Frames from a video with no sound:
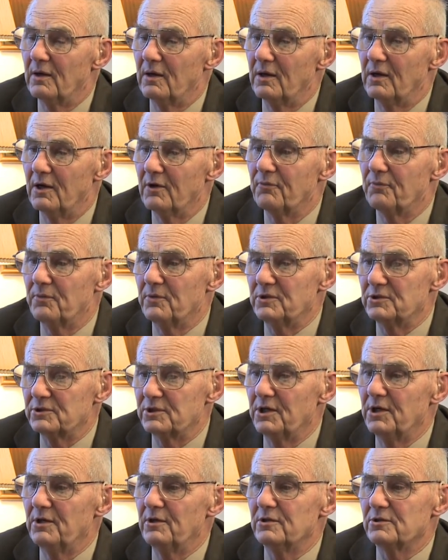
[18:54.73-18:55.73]
if we
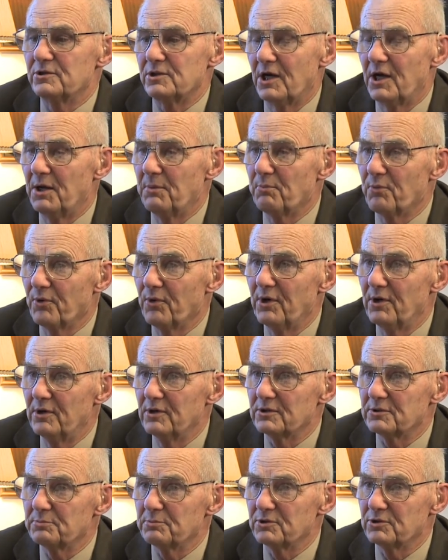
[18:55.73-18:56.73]
see the same
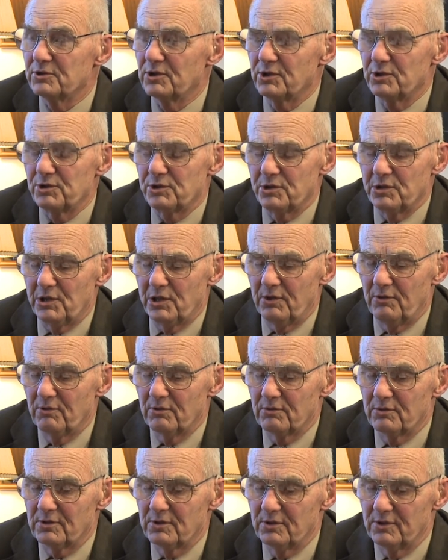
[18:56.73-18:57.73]
predisposition
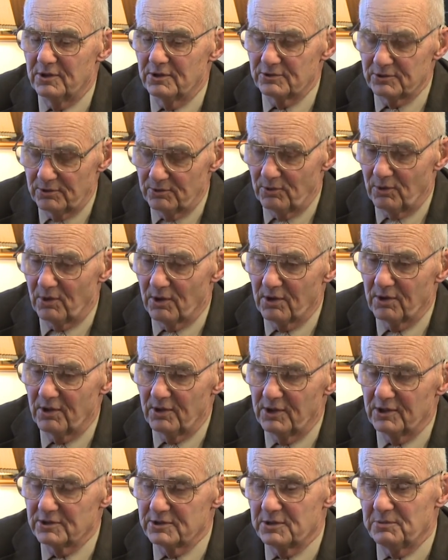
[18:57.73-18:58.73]
either to this new
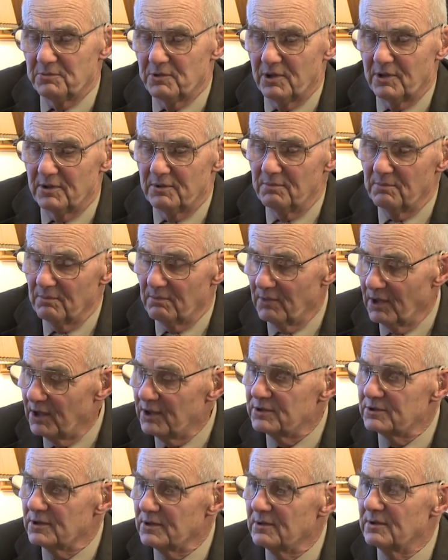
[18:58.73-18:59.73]
organism that
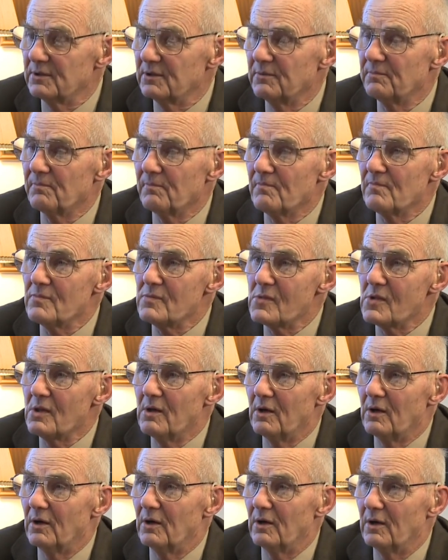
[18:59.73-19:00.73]
makes it
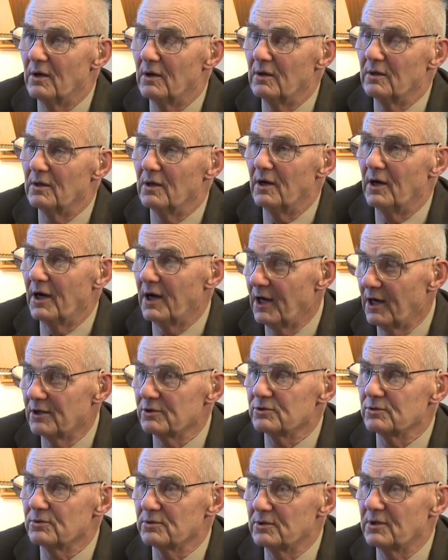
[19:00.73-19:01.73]
uh, a
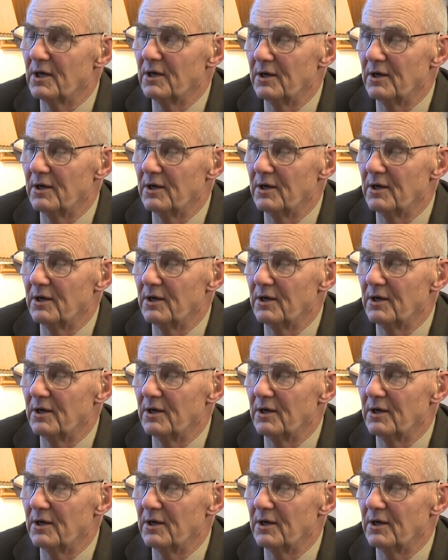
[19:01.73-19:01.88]
hazard to